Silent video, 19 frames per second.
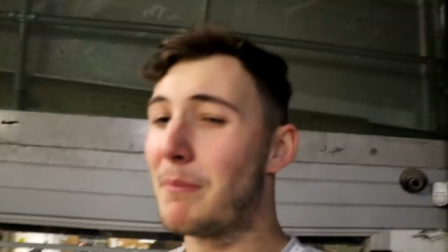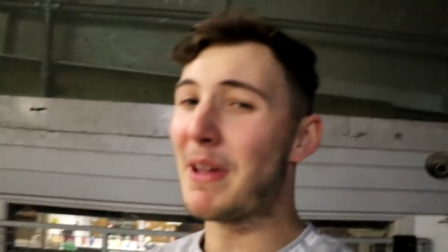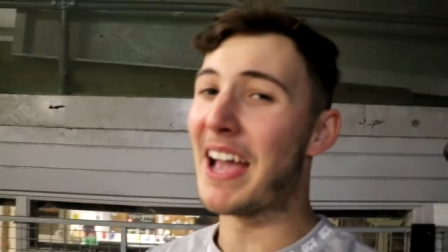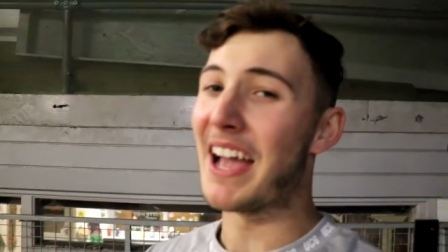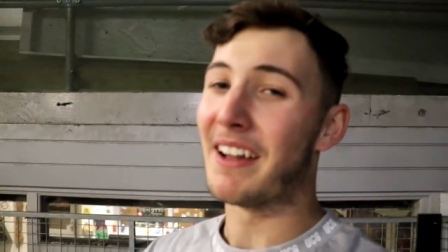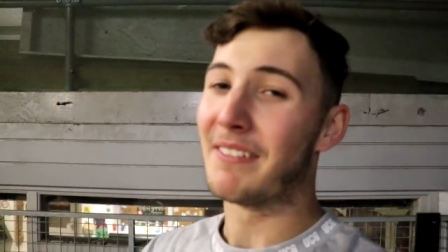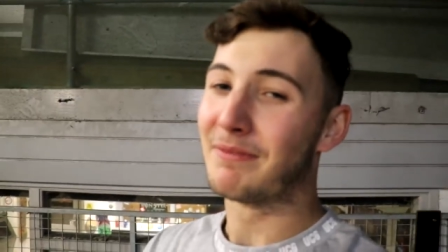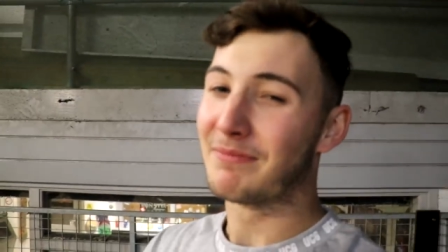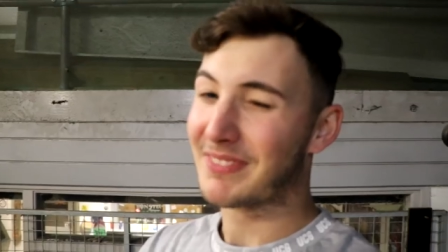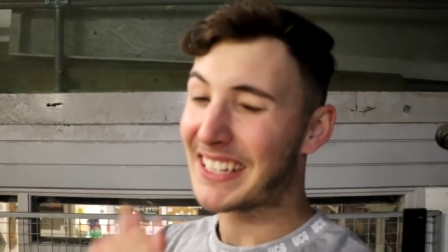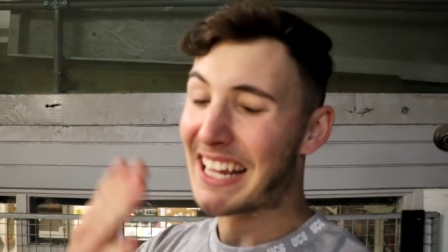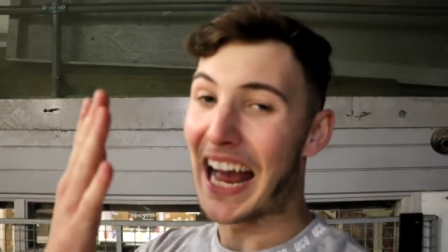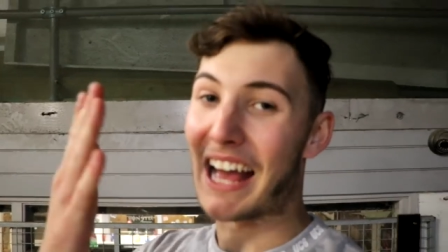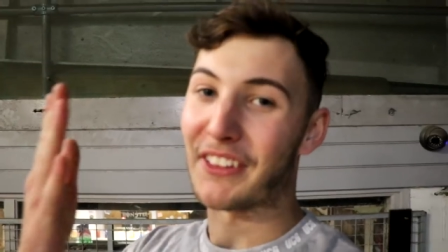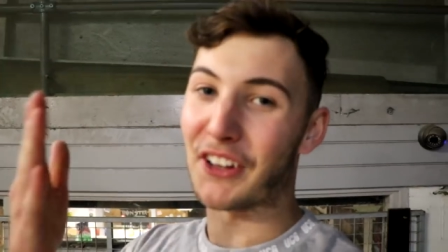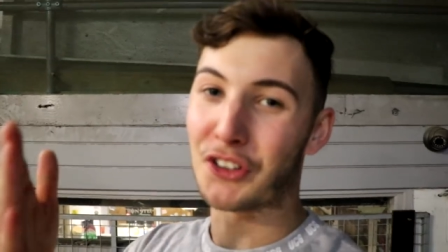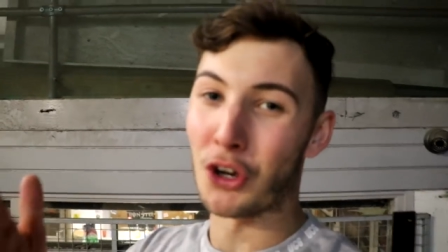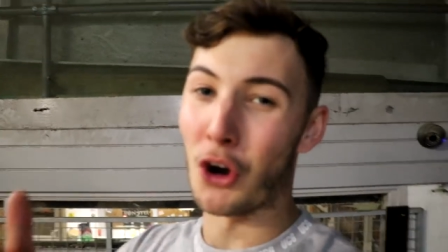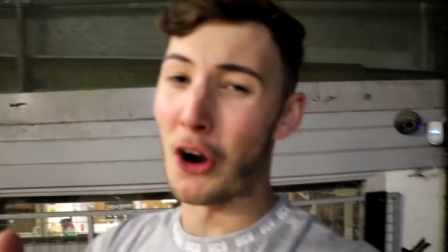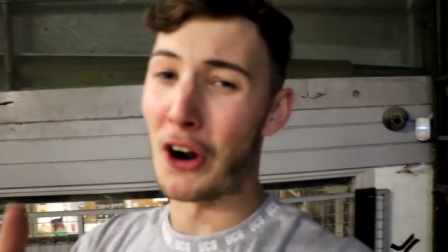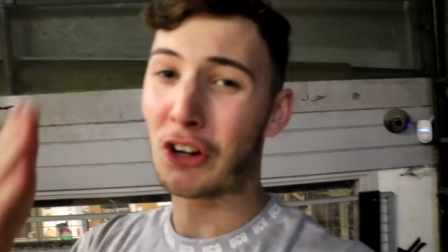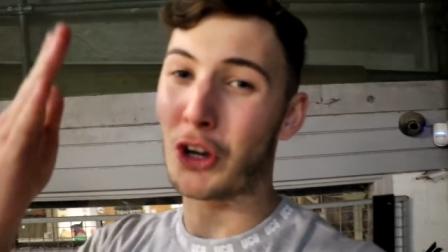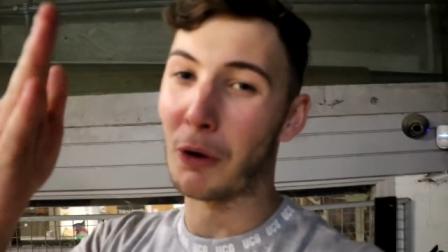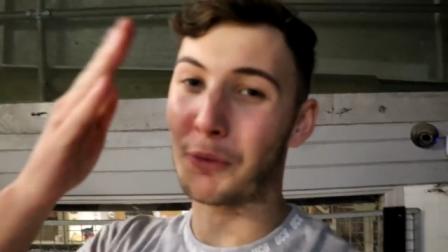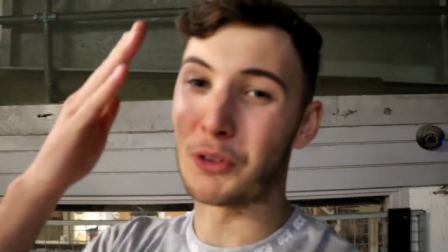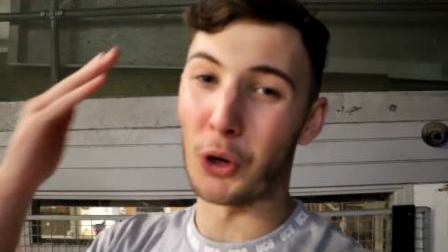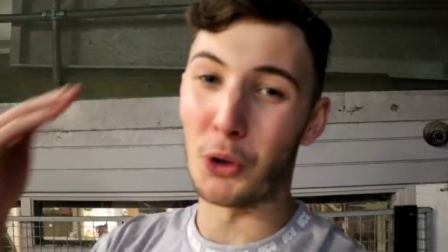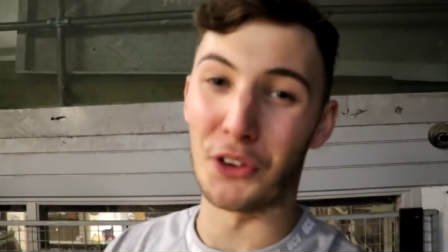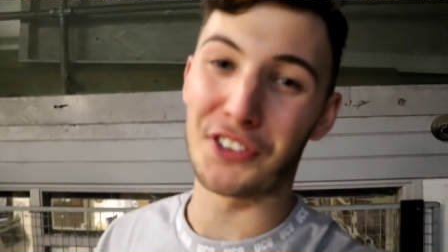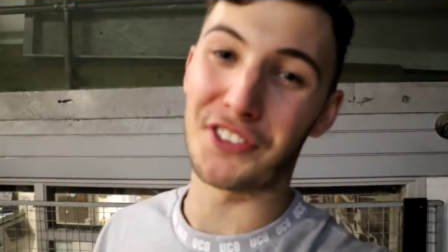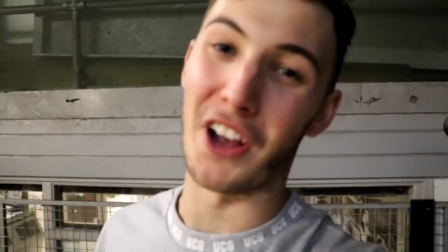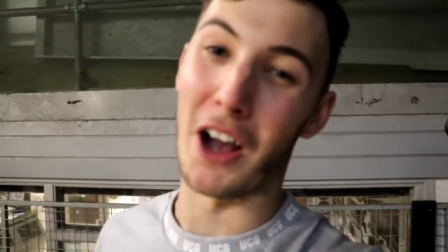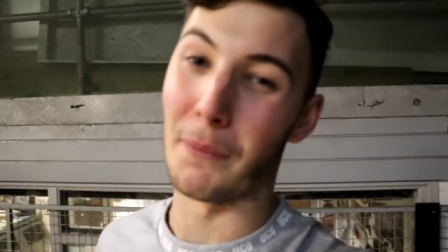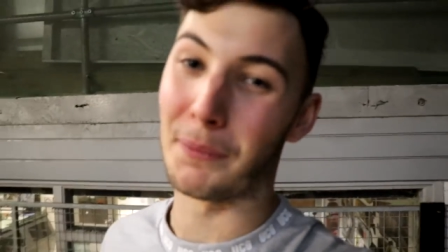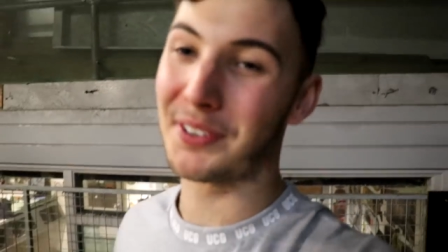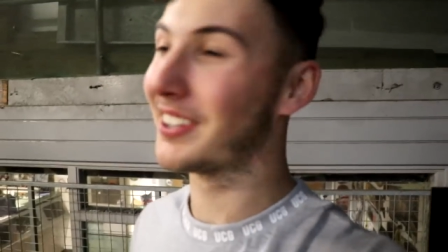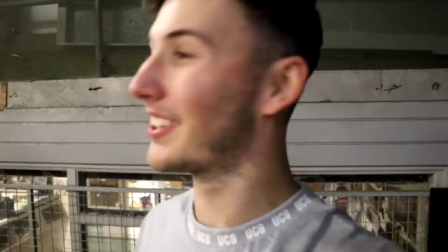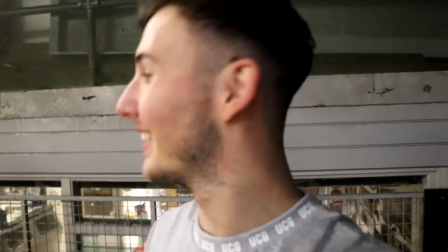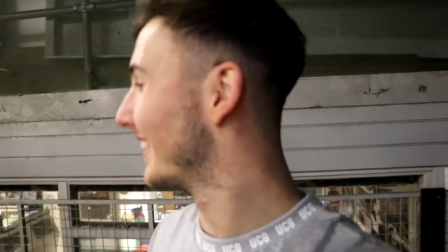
Yeah, get out the tour and come to all the stops.